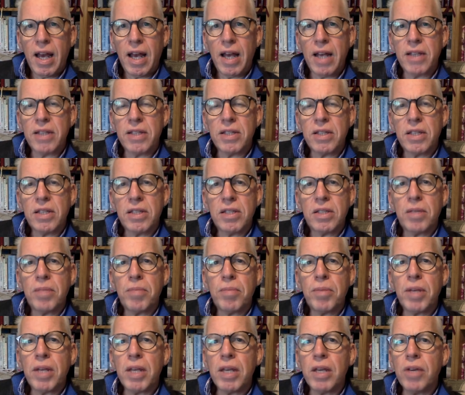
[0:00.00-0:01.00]
as
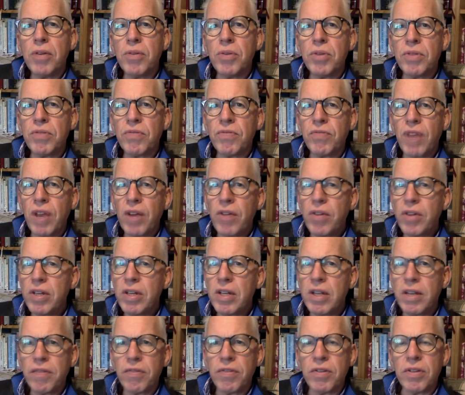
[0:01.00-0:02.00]
somebody who is very
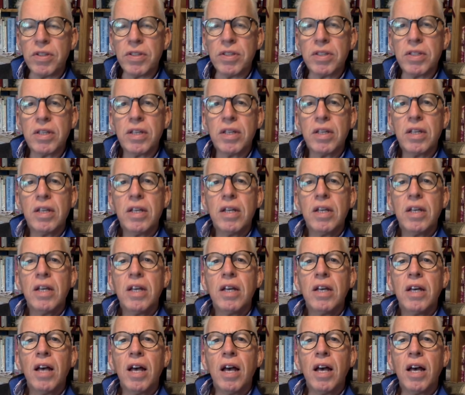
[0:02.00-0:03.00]
different
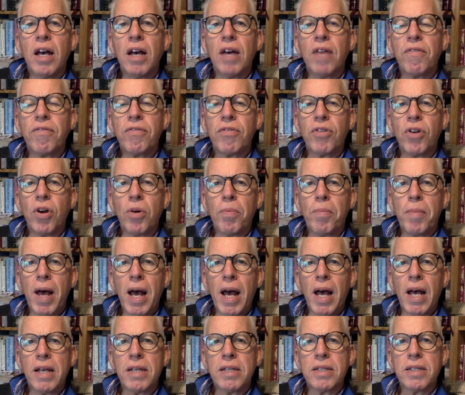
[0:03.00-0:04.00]
from
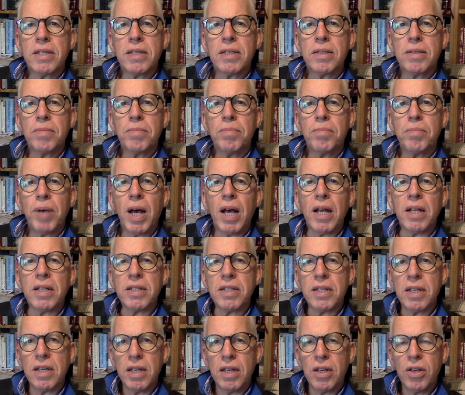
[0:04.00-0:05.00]
us,
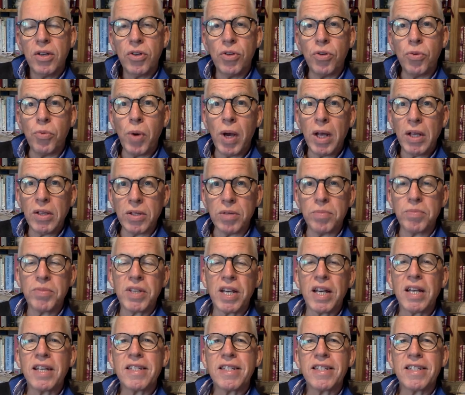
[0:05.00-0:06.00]
but who welcomes
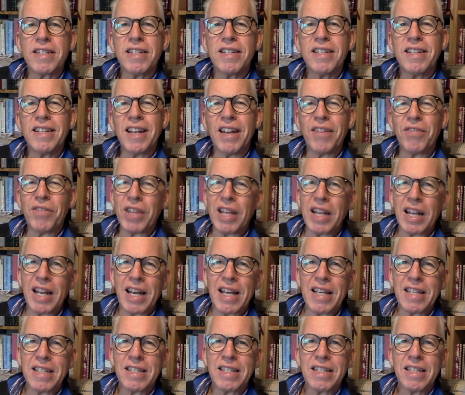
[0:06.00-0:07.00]
us
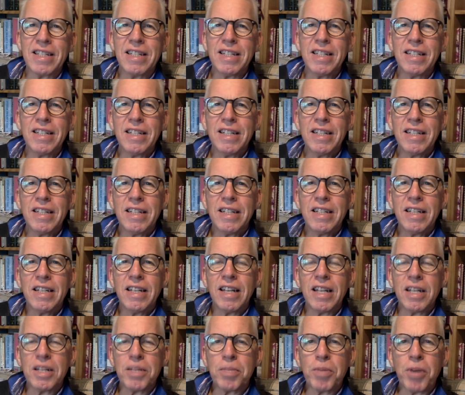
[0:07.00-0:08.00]
nevertheless.
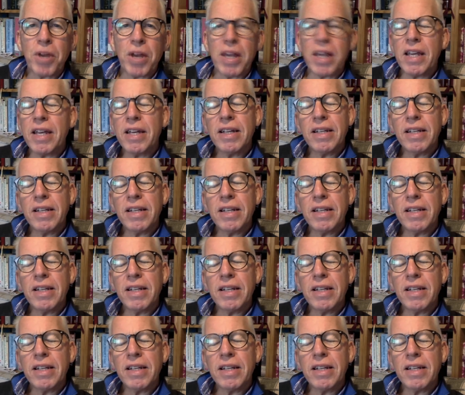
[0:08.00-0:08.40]
Let's pray.